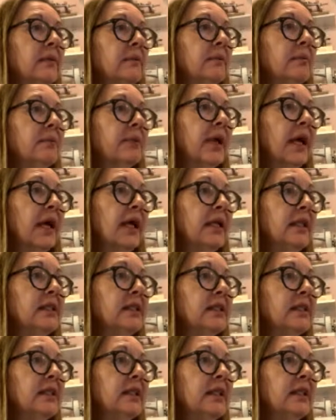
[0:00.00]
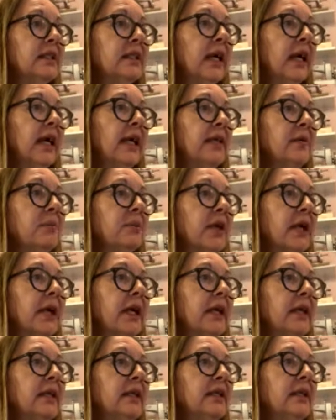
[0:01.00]
Brian's here. Hi,
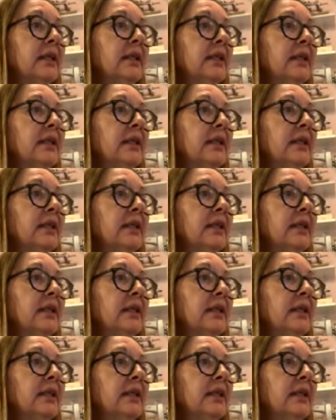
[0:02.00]
Brian.